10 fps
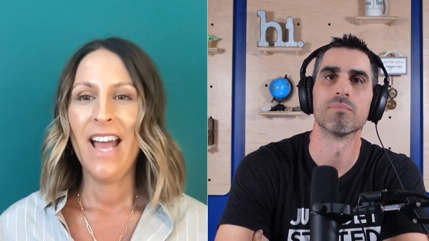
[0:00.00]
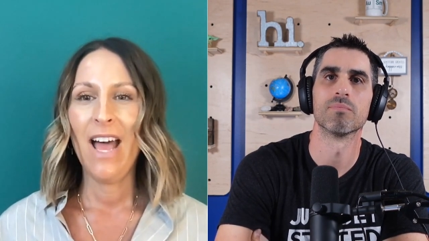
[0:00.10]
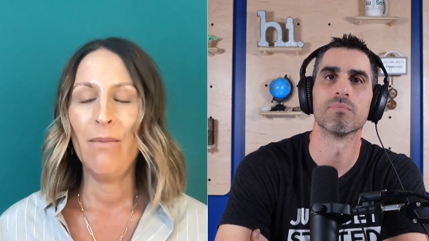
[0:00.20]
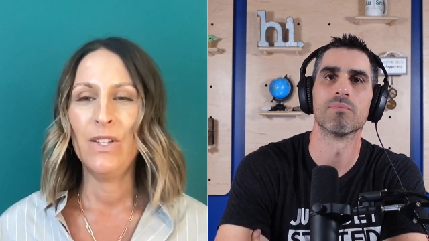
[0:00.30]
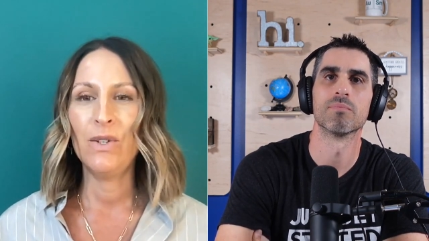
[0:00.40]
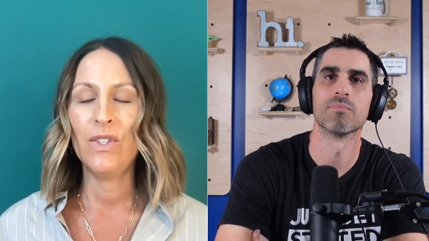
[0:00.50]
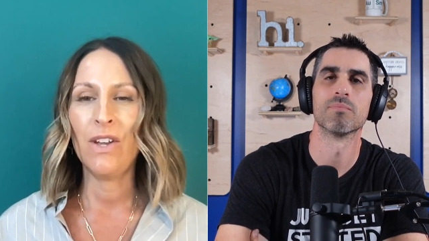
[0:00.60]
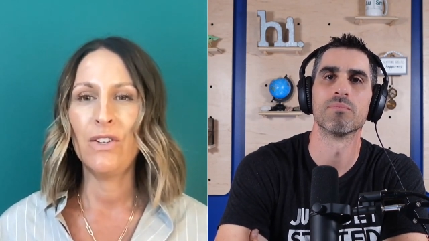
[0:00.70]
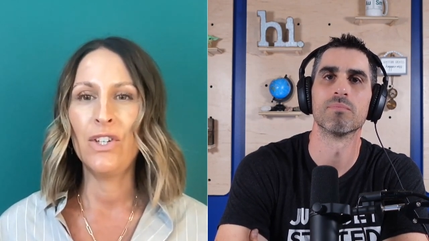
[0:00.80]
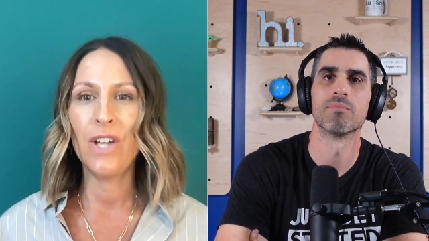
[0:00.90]
Speaker 1: Um, and so it's
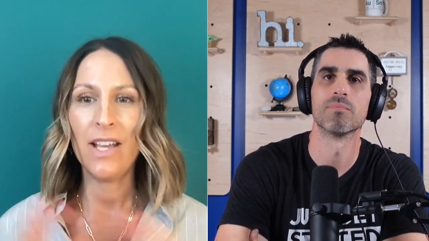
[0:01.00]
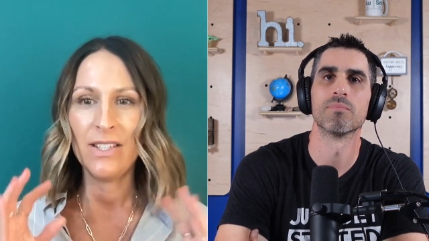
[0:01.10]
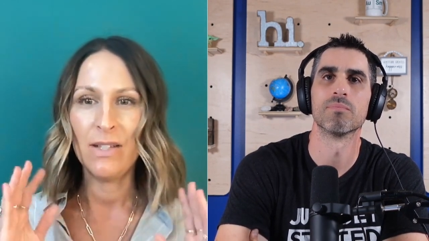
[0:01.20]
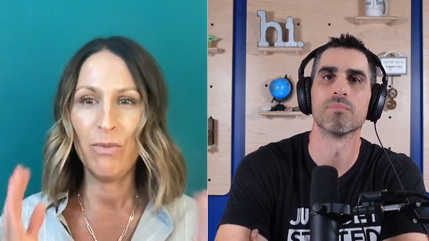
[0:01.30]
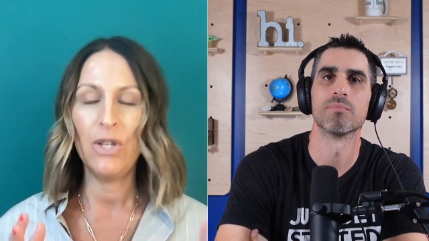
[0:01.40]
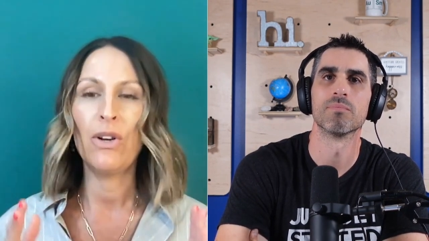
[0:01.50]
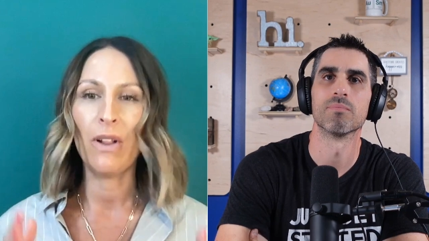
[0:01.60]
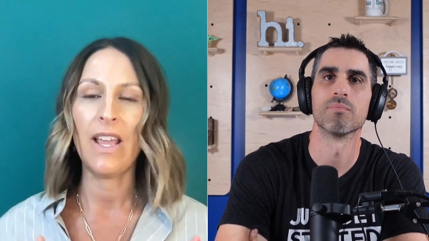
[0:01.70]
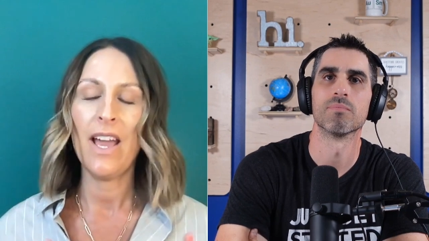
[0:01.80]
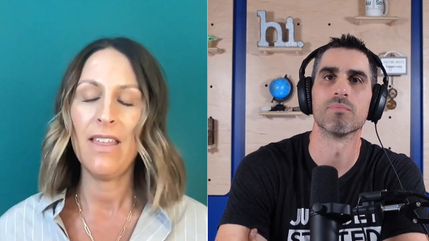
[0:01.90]
not just
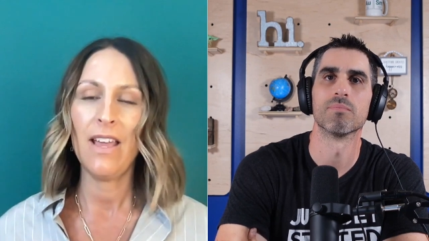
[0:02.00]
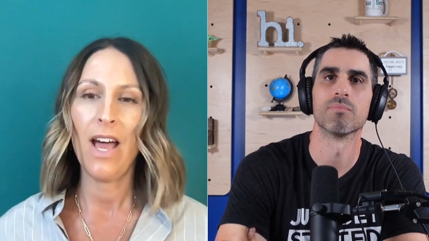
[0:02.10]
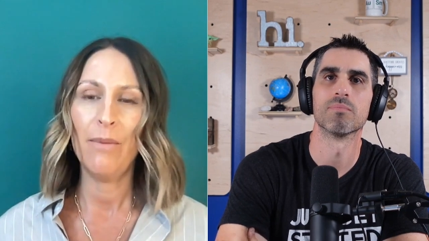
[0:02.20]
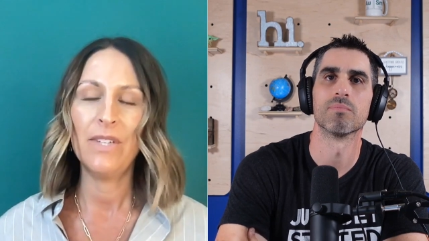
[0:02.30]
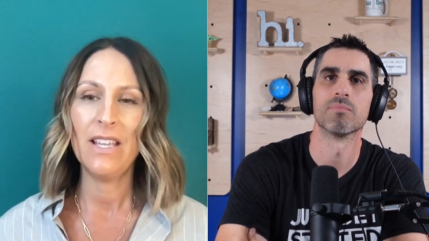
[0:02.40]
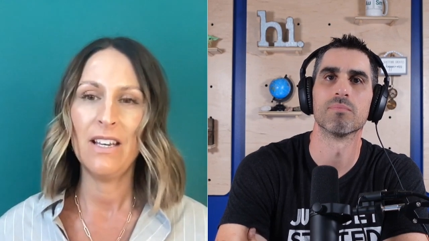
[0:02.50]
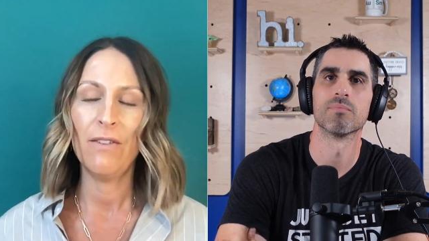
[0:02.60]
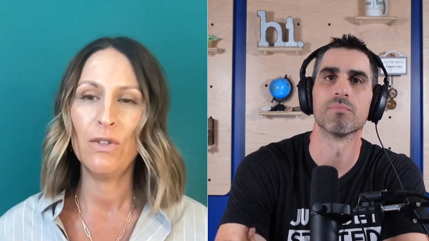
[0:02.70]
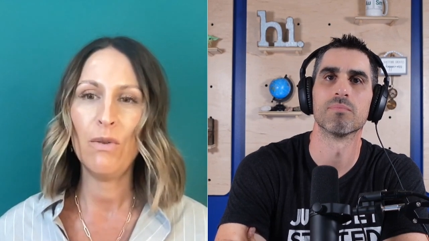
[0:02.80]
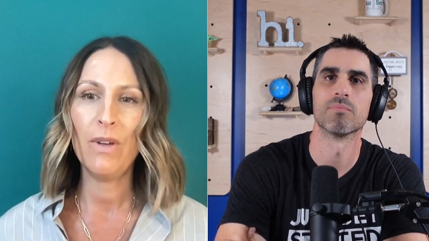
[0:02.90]
purely, I think, up to the
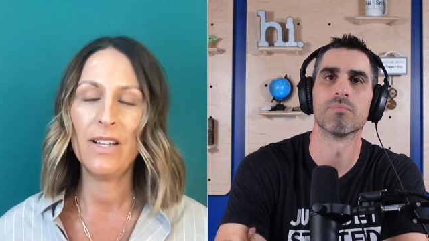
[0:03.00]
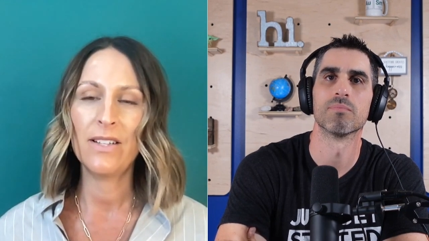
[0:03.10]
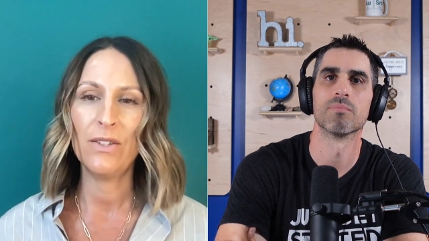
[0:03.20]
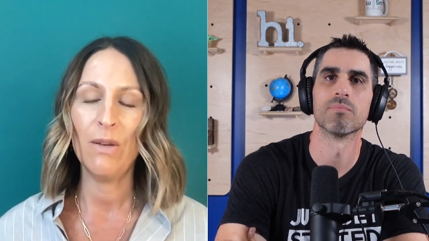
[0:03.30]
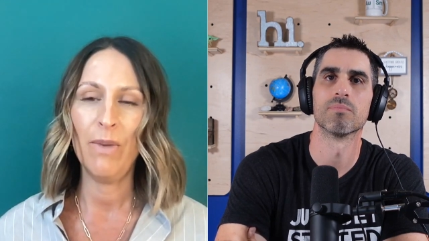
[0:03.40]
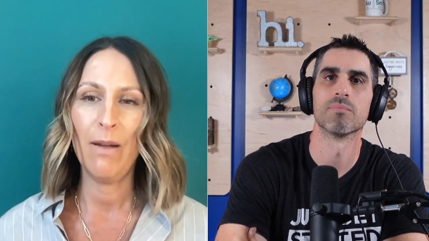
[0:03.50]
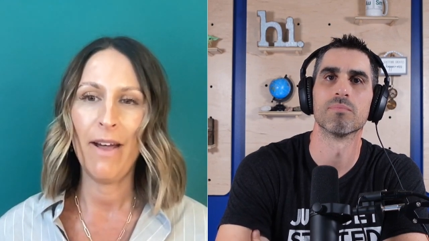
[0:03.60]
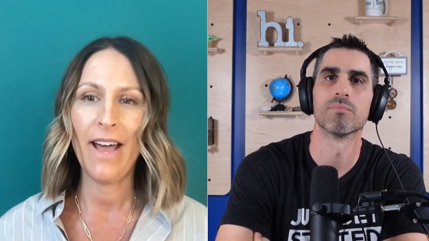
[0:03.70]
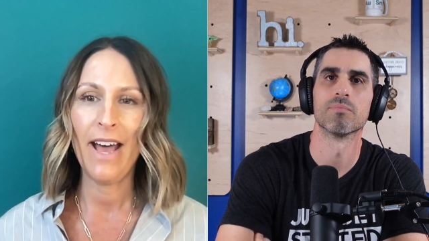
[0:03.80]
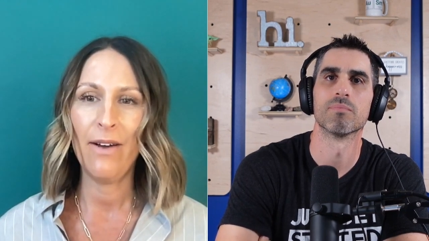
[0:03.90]
individual, but it's also a bit
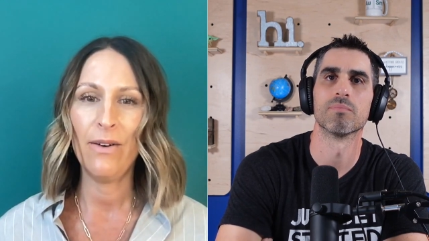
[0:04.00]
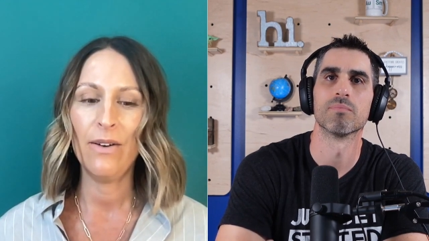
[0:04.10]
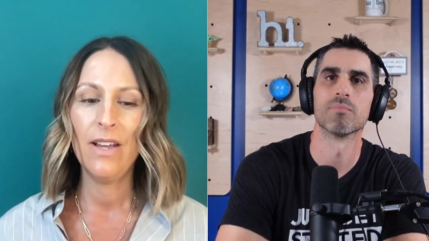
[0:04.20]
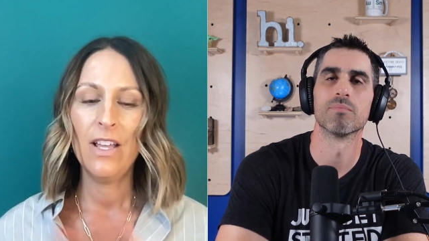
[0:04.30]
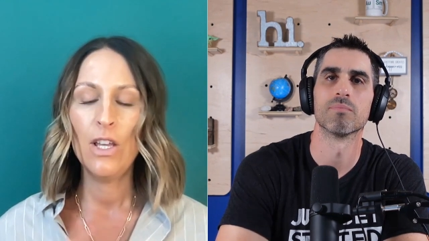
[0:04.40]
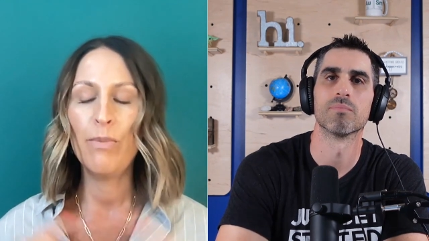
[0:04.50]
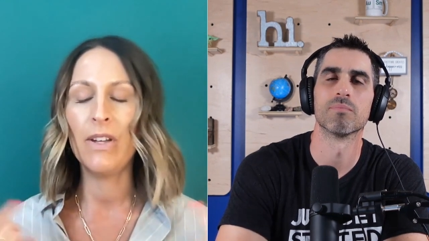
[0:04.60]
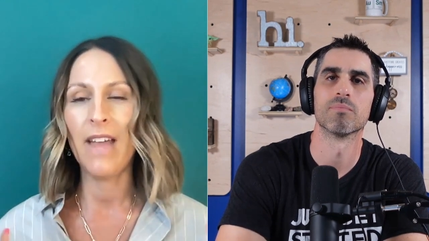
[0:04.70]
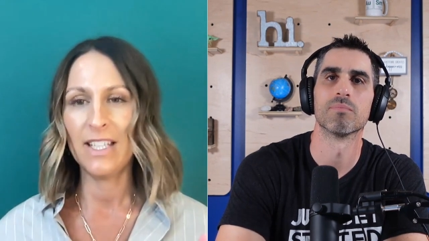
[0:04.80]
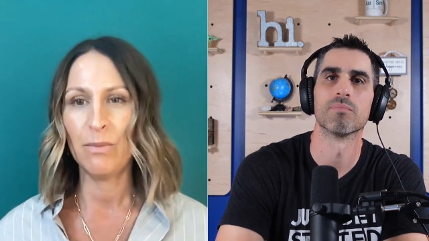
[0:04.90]
about how you
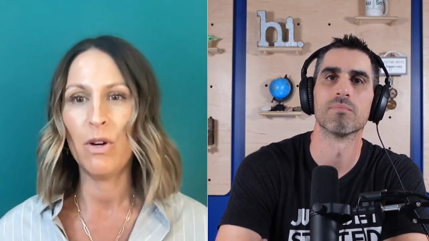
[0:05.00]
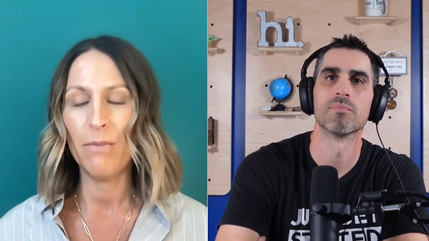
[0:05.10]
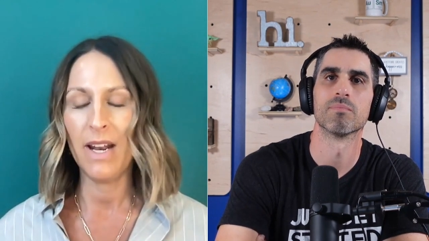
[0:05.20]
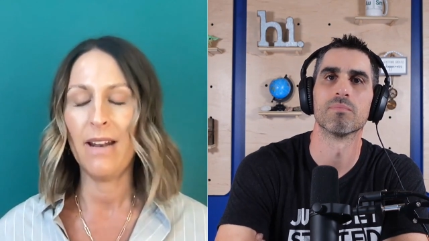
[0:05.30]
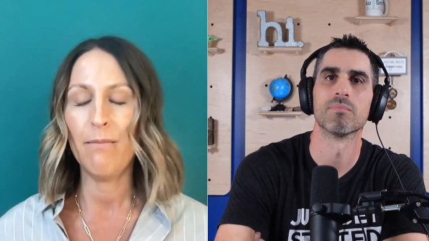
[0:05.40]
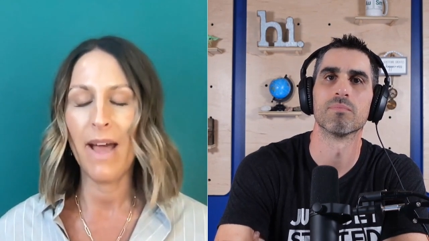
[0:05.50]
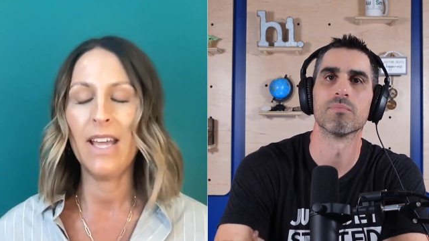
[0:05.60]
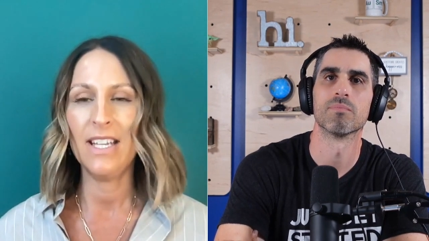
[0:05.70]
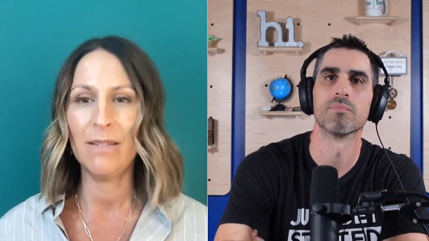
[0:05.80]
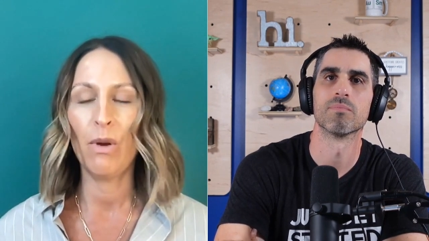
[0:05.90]
build that support me-
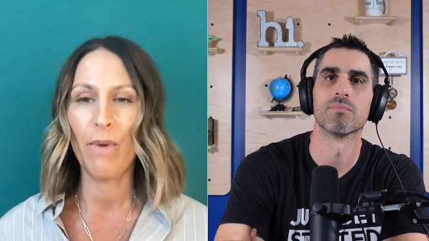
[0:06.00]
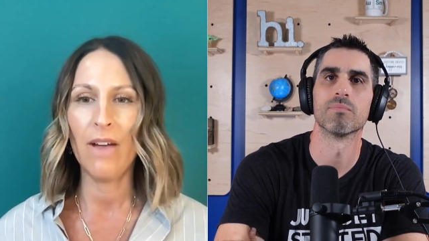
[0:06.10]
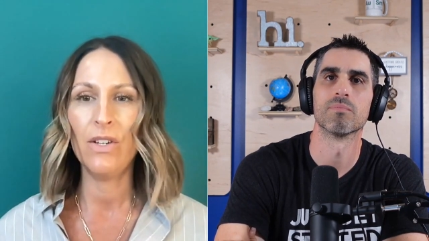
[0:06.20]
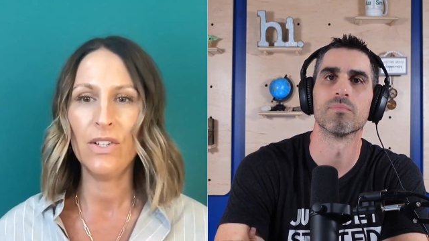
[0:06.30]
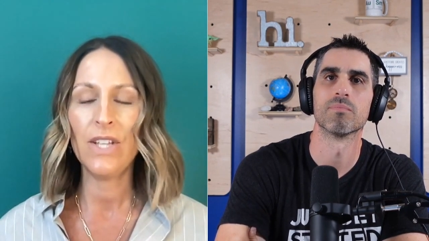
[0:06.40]
mechanism around